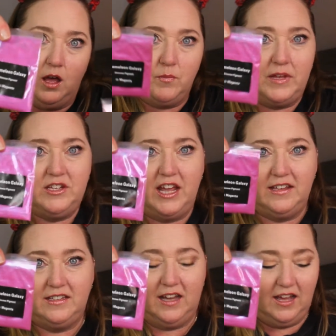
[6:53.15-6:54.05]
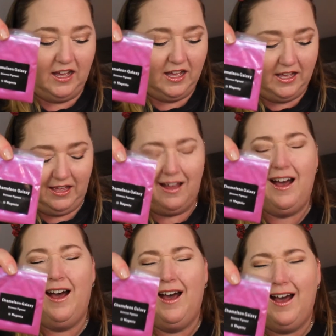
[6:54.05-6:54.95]
Magenta.
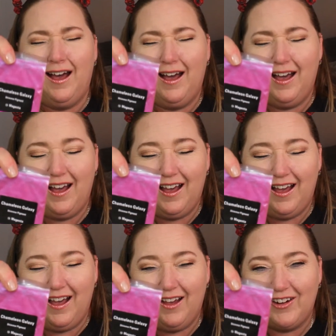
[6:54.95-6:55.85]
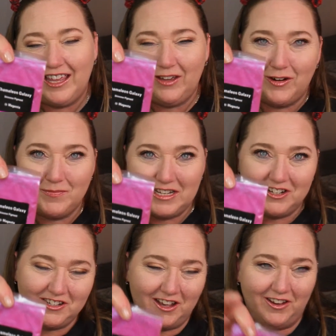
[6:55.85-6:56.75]
Why do our
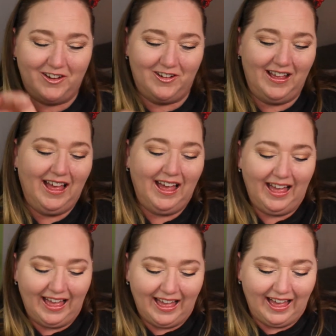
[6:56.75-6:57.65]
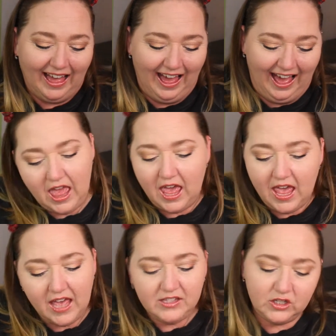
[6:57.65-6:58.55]
picture so?
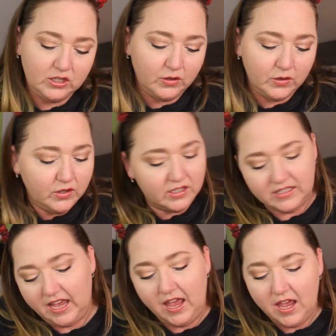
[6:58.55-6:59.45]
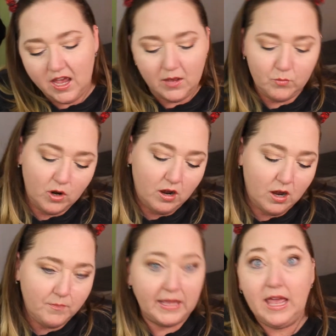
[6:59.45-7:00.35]
Let's do time
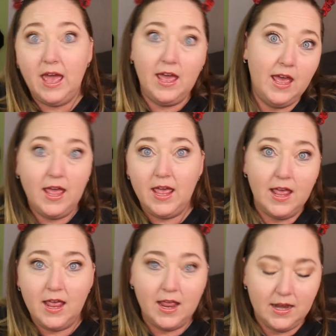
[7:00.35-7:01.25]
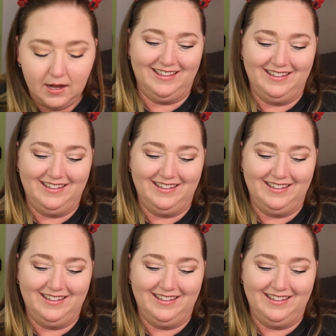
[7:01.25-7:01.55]
warp again.